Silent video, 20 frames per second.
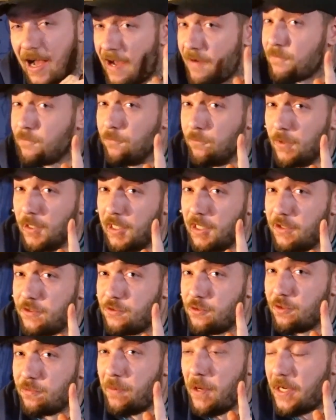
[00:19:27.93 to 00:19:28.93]
haven't really
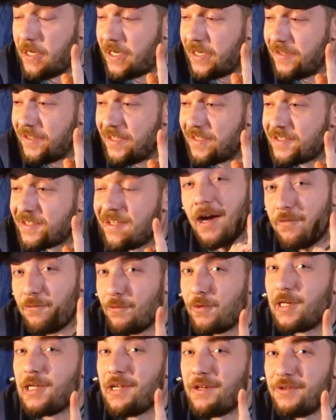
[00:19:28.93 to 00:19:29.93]
enjoyed making this. I've
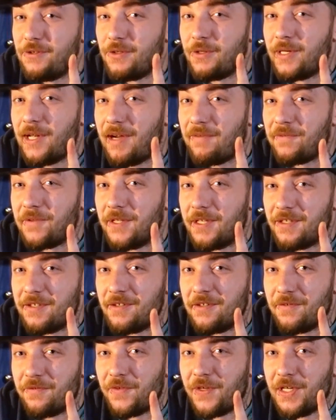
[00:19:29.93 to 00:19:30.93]
really enjoyed having this
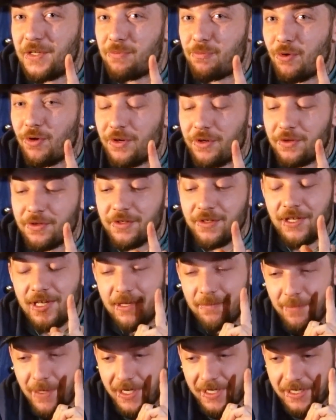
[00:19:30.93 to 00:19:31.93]
as a finished product.
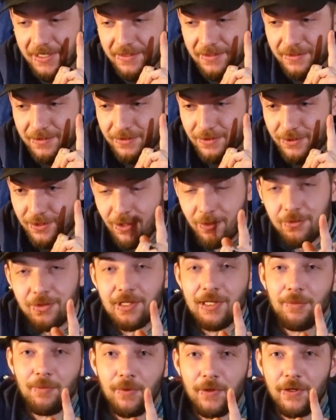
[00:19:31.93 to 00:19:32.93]
It made it
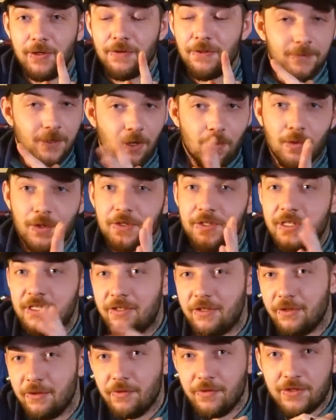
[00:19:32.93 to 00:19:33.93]
totally worth not wanting
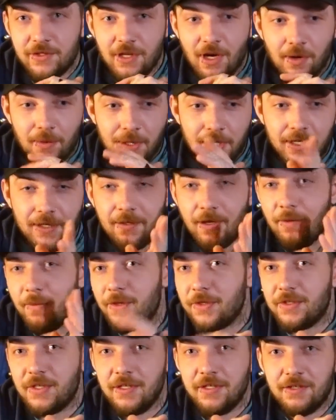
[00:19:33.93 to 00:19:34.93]
to do the sewing, not
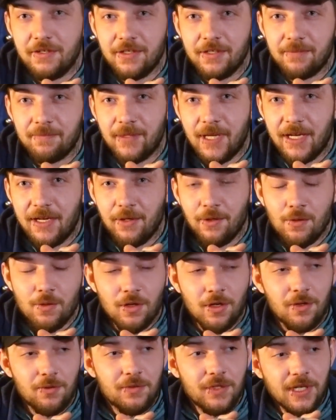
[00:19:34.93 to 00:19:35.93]
wanting to get it all
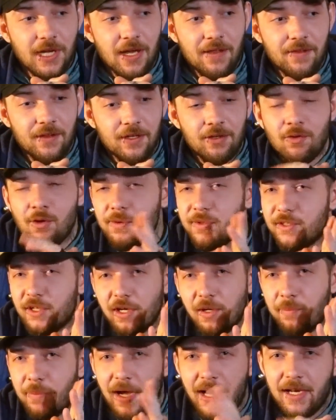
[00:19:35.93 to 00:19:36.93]
glued together. You're always
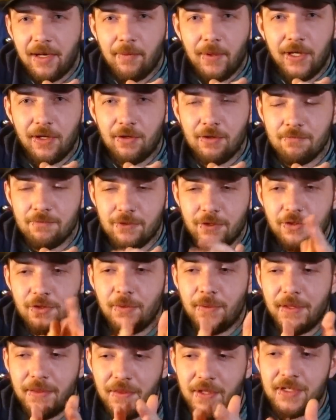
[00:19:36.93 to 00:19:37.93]
going to panic when it comes to
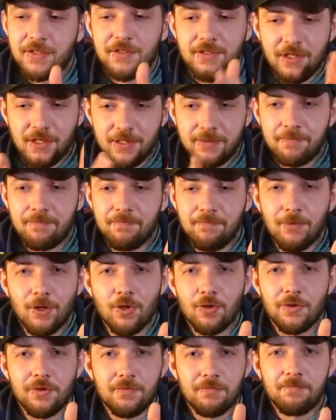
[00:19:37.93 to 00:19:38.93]
doing things that are
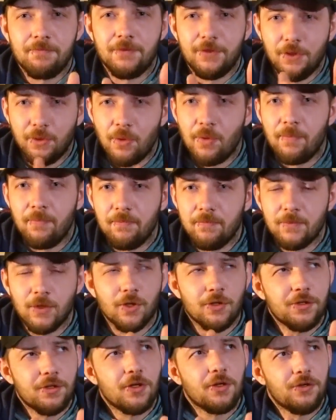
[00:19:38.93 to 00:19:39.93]

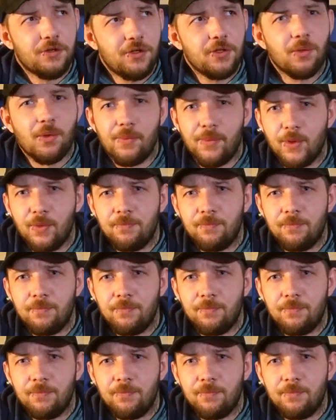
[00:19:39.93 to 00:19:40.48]
undoable.